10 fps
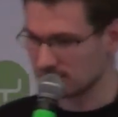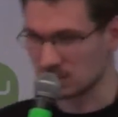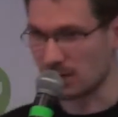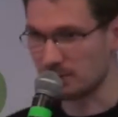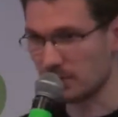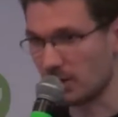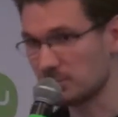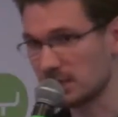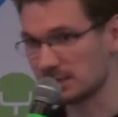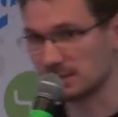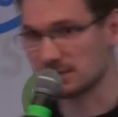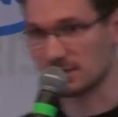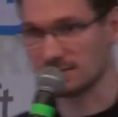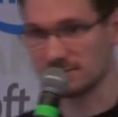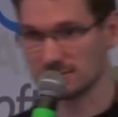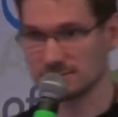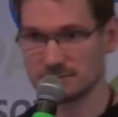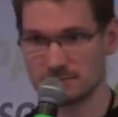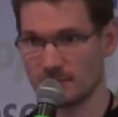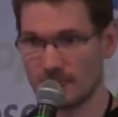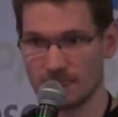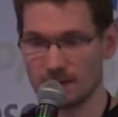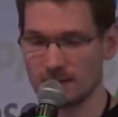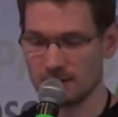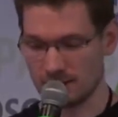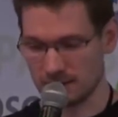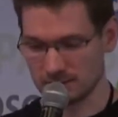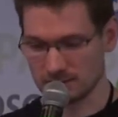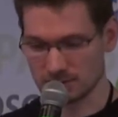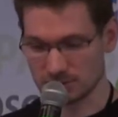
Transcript: The app updates itself, and